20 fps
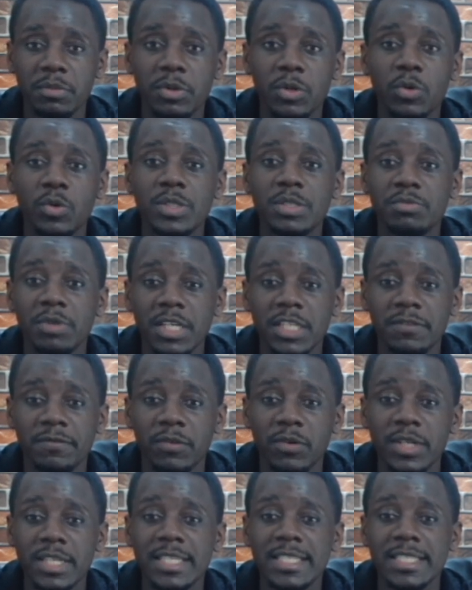because
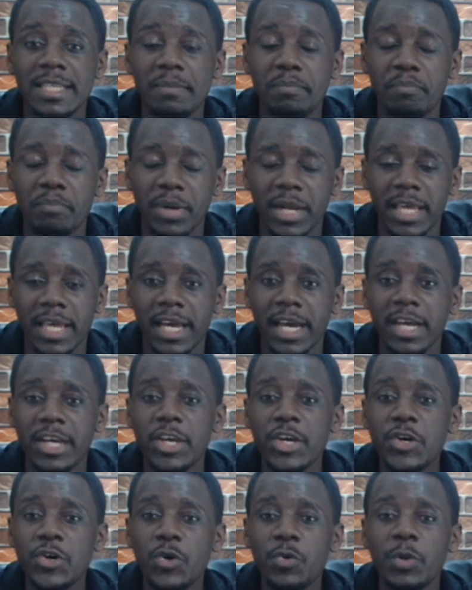Rashford is a player
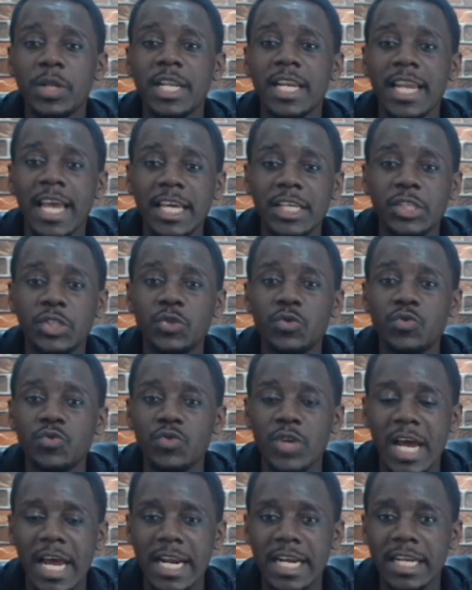who really likes to
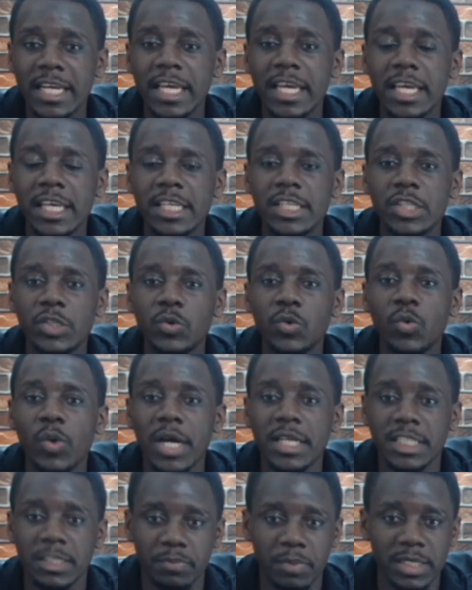run into
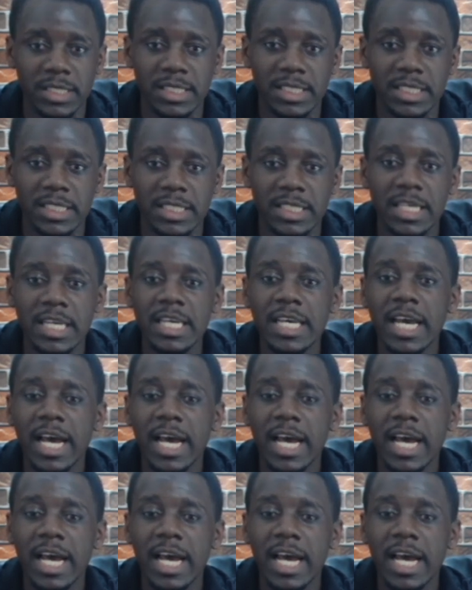wide spaces.